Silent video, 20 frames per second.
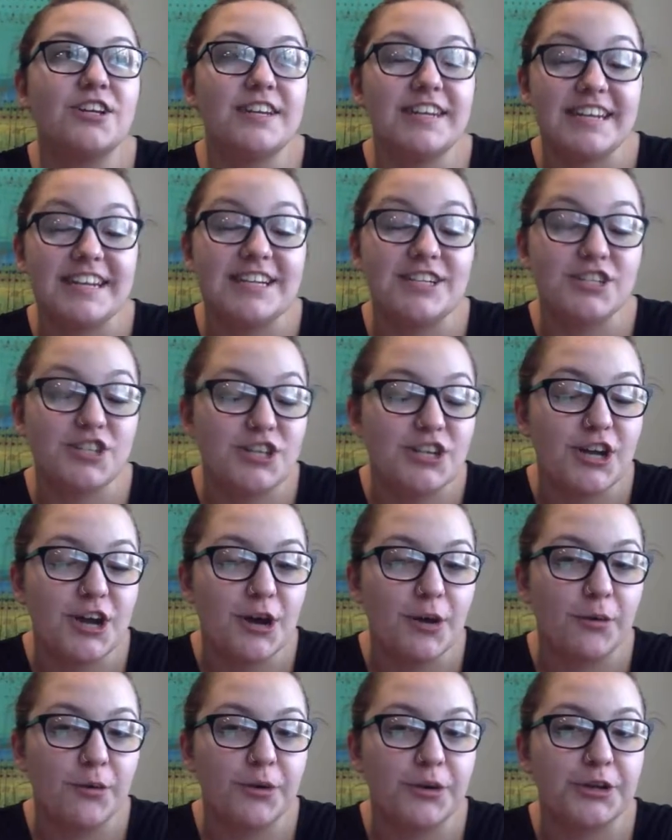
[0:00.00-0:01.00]
need to
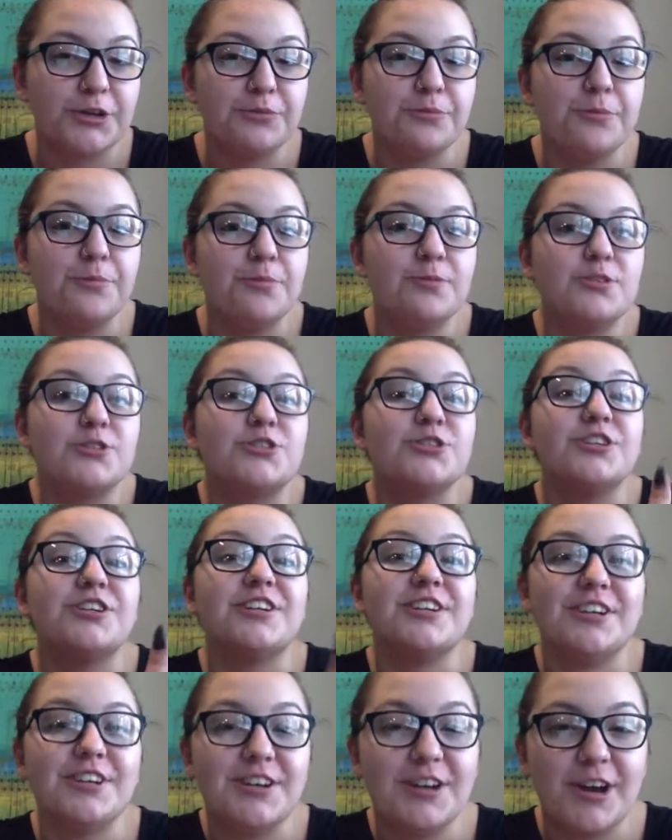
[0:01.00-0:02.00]
know or you
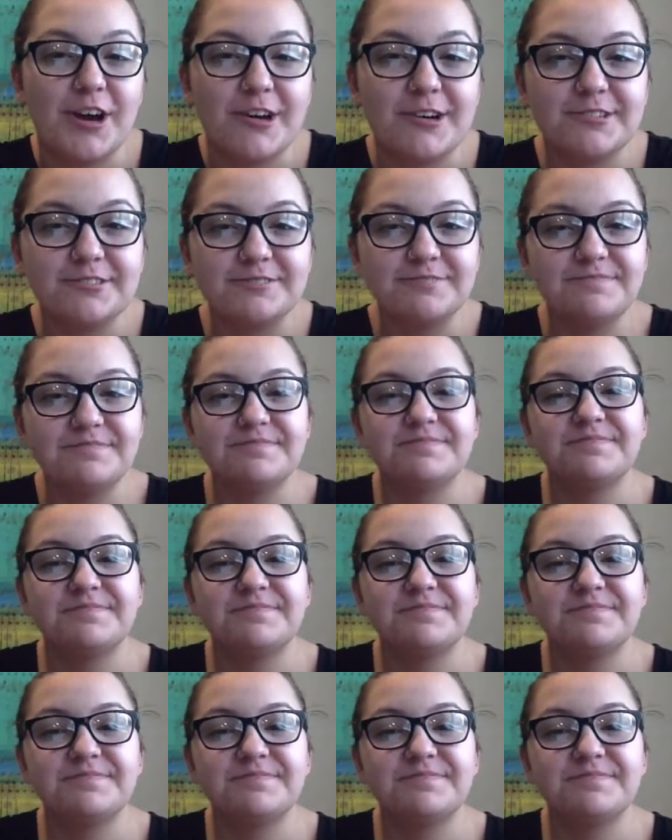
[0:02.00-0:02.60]
shouldn't know?